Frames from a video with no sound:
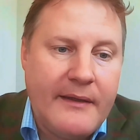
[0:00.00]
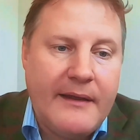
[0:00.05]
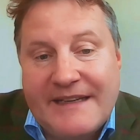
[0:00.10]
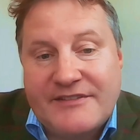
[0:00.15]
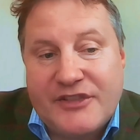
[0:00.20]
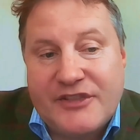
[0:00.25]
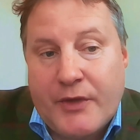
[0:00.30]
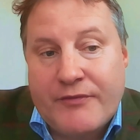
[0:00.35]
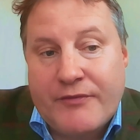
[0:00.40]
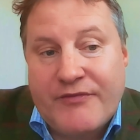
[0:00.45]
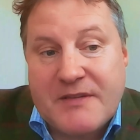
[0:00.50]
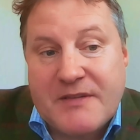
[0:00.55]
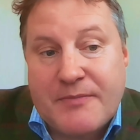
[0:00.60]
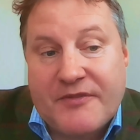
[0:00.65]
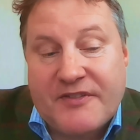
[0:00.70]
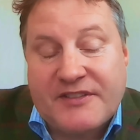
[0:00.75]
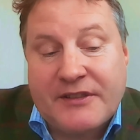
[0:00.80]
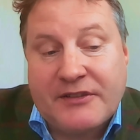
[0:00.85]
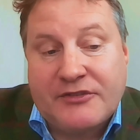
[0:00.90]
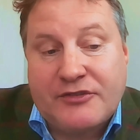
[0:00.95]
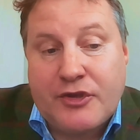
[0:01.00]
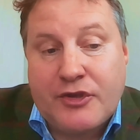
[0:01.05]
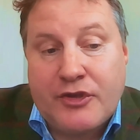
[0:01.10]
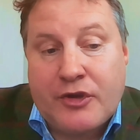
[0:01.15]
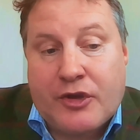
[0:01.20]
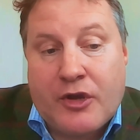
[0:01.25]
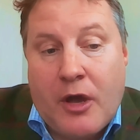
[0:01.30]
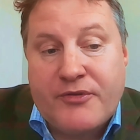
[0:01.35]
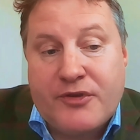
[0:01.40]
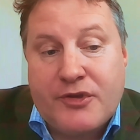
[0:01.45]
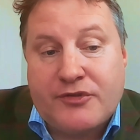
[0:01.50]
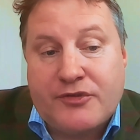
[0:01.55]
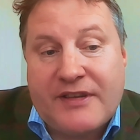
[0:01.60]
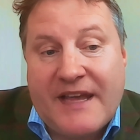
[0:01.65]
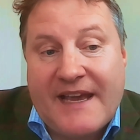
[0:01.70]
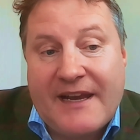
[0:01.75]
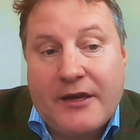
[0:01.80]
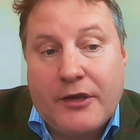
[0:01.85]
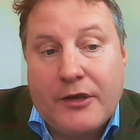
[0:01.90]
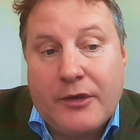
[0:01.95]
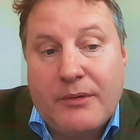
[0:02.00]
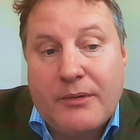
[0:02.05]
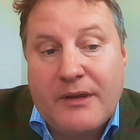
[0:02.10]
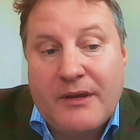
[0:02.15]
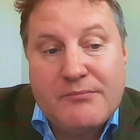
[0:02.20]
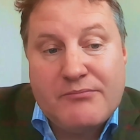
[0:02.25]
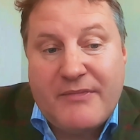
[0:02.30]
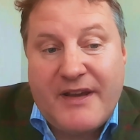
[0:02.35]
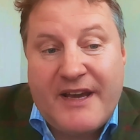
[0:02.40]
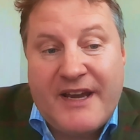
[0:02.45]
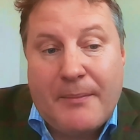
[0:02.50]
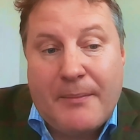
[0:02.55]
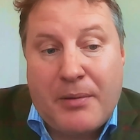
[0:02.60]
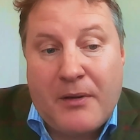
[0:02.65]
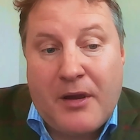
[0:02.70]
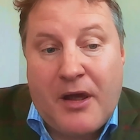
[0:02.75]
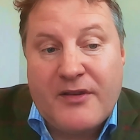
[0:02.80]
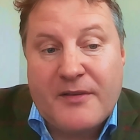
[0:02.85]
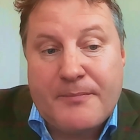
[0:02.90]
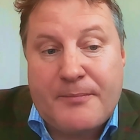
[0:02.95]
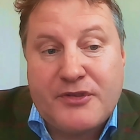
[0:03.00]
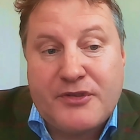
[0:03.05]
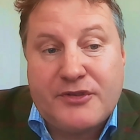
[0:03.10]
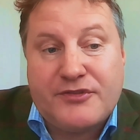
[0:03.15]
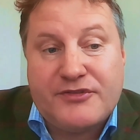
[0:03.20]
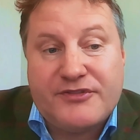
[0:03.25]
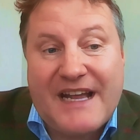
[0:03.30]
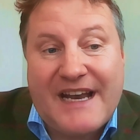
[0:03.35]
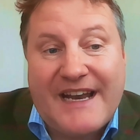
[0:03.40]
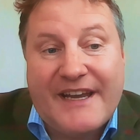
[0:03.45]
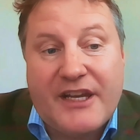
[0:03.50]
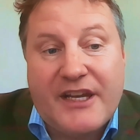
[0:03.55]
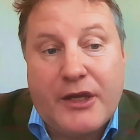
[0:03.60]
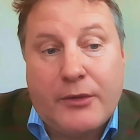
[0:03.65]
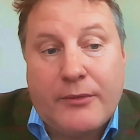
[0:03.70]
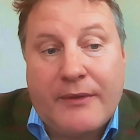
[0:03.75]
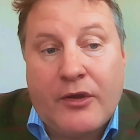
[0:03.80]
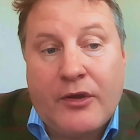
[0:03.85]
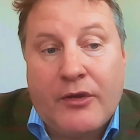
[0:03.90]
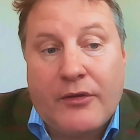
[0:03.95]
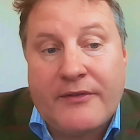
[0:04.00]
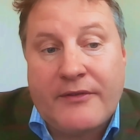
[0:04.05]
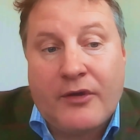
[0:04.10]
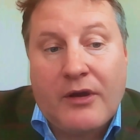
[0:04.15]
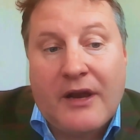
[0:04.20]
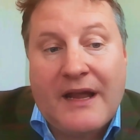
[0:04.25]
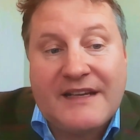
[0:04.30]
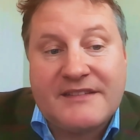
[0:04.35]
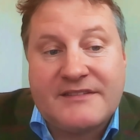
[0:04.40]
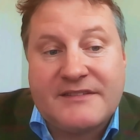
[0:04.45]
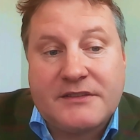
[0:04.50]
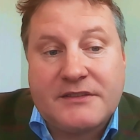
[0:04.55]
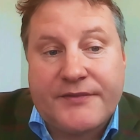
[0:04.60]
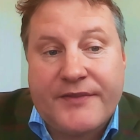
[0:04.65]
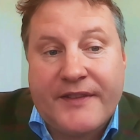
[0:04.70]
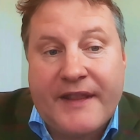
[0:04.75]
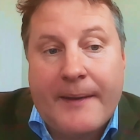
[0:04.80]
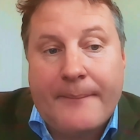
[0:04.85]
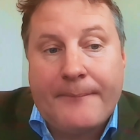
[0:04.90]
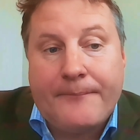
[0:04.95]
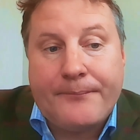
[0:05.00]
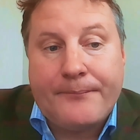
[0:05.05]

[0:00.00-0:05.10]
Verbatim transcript: Right. It's really different You can't produce HALEU in a plant that produces LEU. They're not, not licensed.